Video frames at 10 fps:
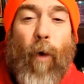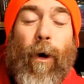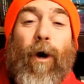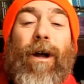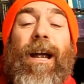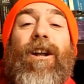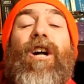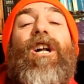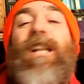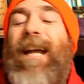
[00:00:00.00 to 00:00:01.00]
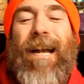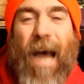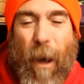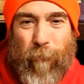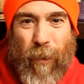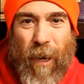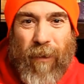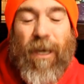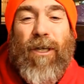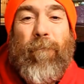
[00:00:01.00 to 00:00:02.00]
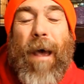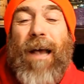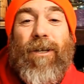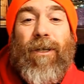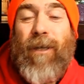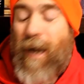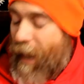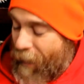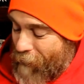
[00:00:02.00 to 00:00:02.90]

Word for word: We were here to clean up this mess. And